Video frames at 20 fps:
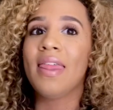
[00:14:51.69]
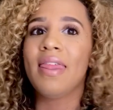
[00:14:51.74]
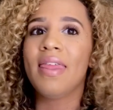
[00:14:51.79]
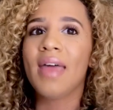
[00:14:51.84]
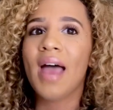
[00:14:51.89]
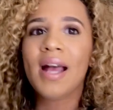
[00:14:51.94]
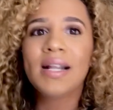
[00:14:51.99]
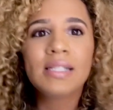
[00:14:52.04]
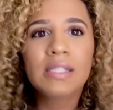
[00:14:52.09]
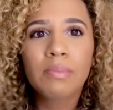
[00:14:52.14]

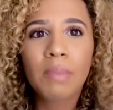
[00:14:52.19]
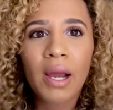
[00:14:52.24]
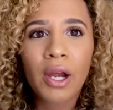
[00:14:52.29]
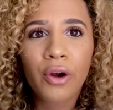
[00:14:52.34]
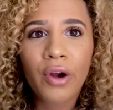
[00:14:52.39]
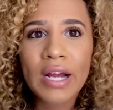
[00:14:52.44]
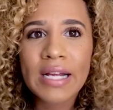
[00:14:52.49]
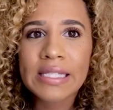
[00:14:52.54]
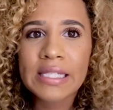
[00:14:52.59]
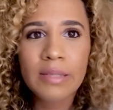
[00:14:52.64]
that's my
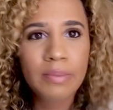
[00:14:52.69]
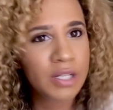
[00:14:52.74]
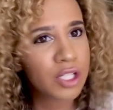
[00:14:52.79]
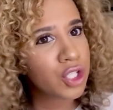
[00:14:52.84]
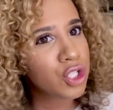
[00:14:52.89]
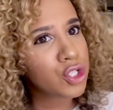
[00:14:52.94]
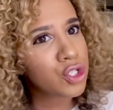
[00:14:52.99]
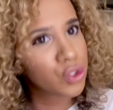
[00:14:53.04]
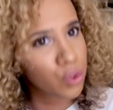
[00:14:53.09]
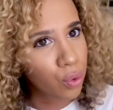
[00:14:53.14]
crazy bitch
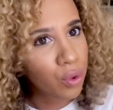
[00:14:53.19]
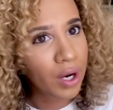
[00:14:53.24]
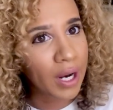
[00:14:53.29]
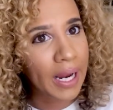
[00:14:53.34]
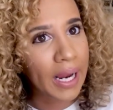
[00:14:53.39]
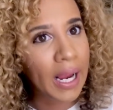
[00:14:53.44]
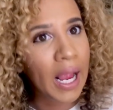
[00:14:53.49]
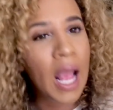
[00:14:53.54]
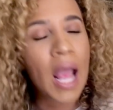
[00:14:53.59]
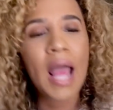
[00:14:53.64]
story.